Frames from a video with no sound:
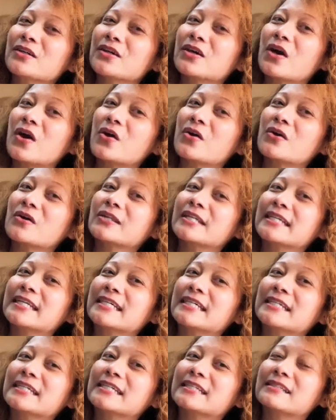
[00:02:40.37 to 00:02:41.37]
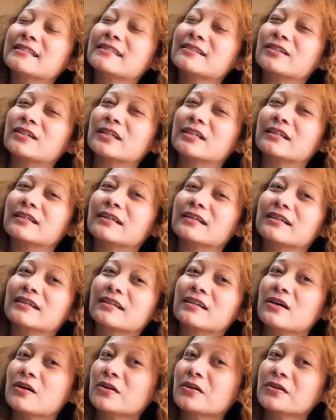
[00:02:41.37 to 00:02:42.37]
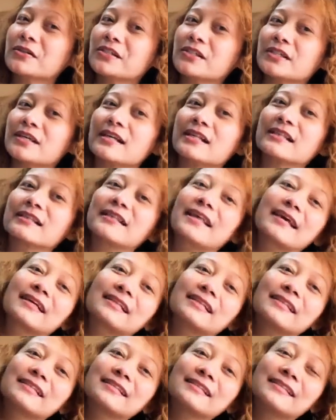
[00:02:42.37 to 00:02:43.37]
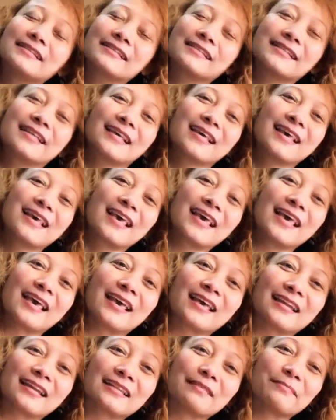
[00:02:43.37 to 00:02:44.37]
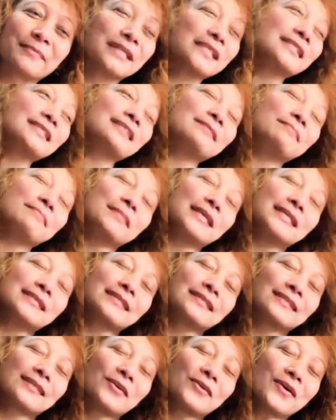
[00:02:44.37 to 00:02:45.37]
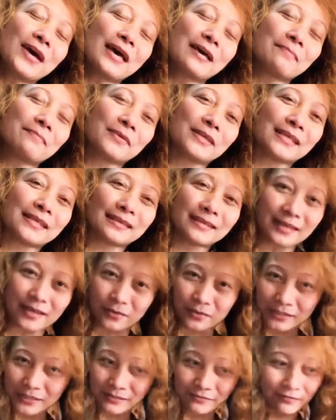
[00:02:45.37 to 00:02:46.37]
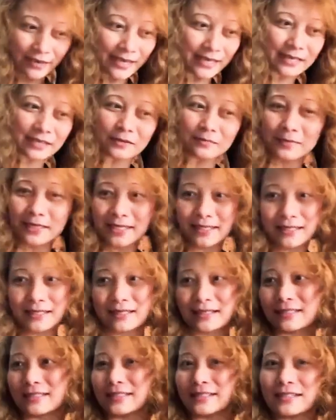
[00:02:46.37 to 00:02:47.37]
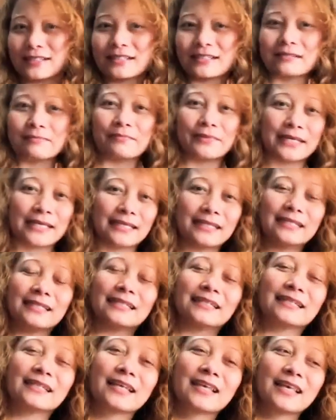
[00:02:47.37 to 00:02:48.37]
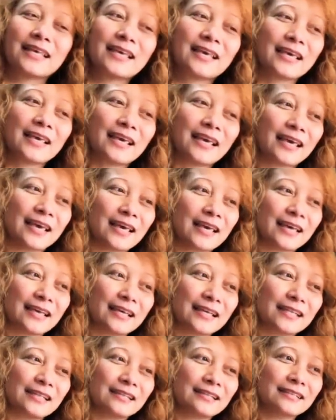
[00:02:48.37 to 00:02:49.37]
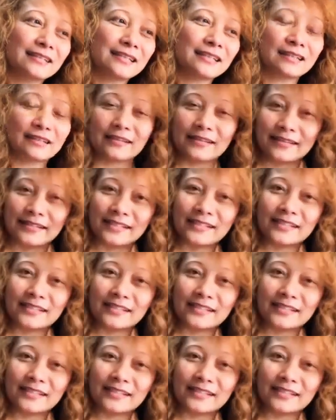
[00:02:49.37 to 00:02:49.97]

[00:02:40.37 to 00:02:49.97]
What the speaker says: coconut or a cocoa shell necklace and it made me so happy. I was vacuuming under the bed and it got